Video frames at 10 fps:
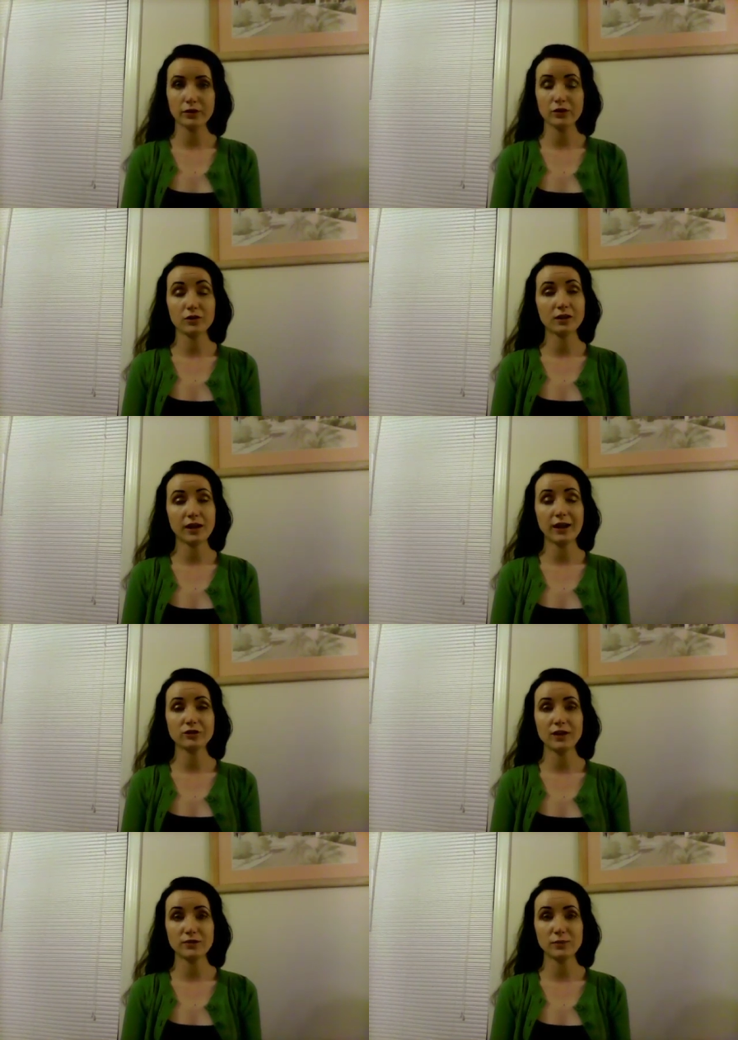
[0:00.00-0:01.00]
you're going to
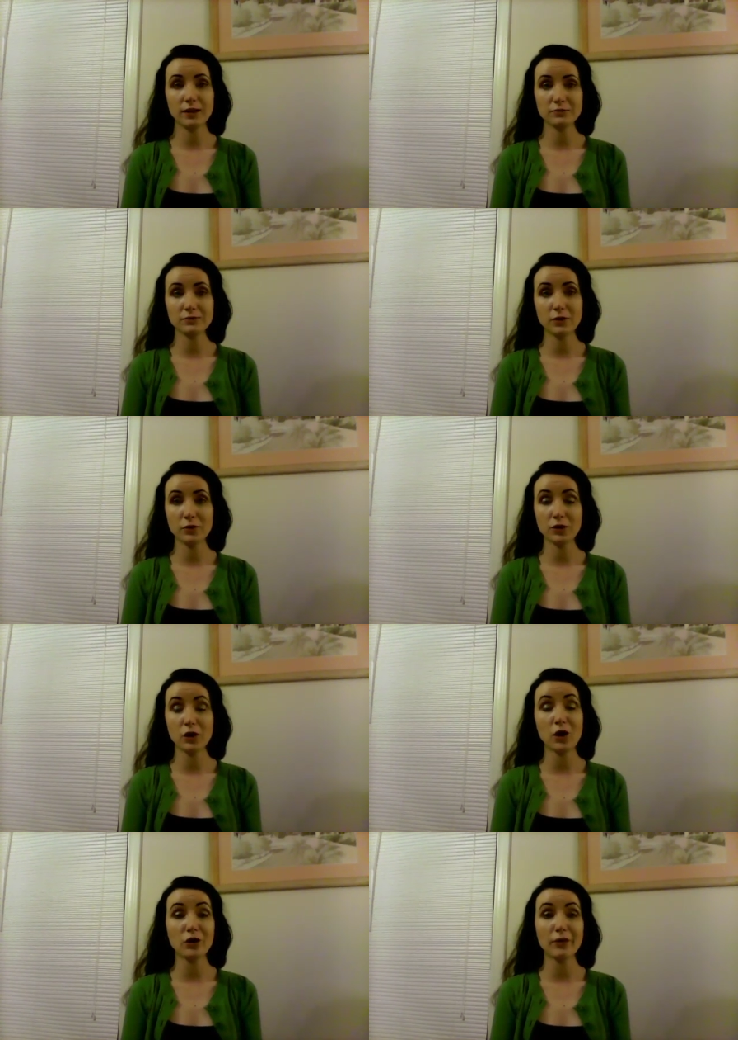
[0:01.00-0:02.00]
actually have to pick up the phone and
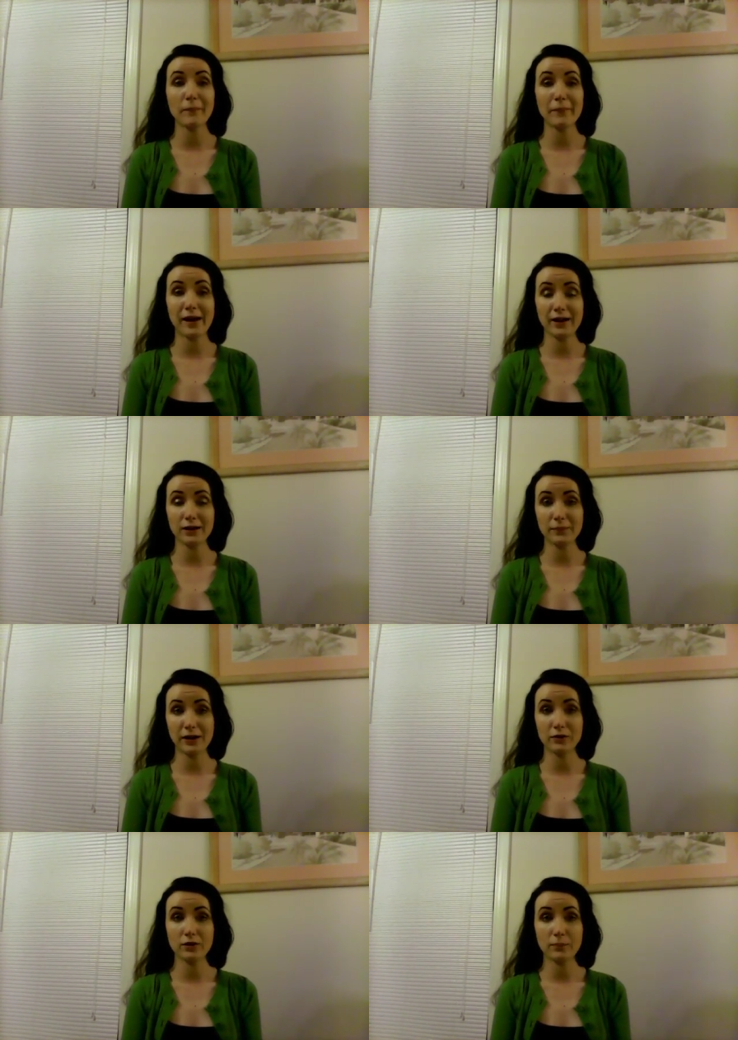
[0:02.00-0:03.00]
call them back
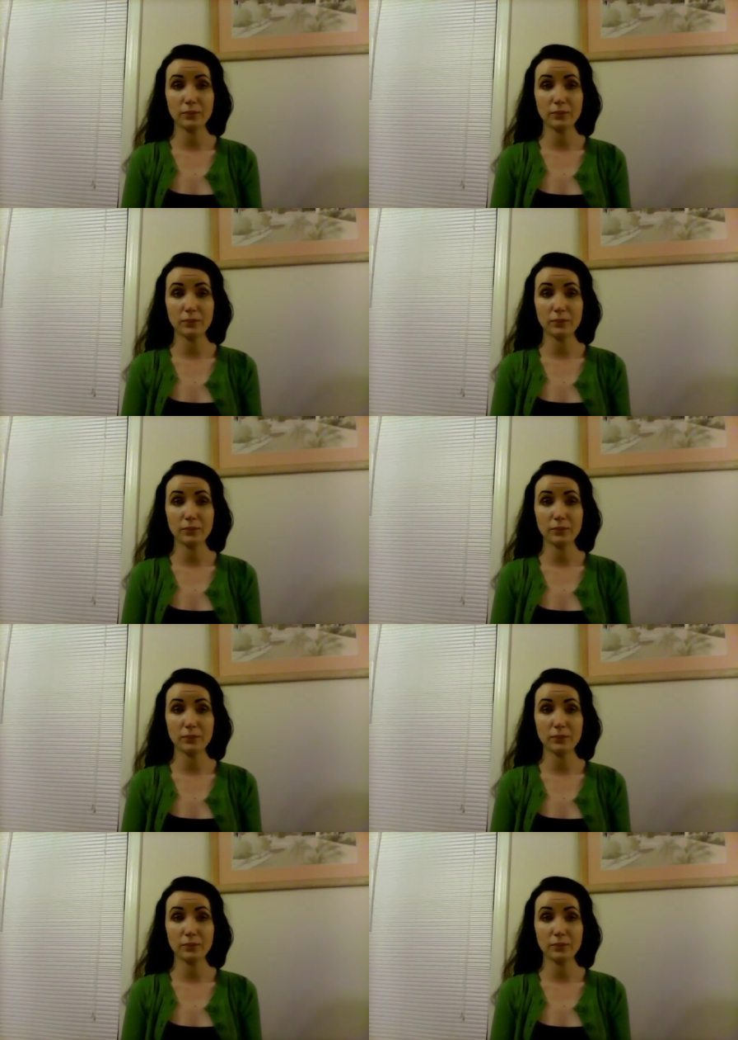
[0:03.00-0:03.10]
about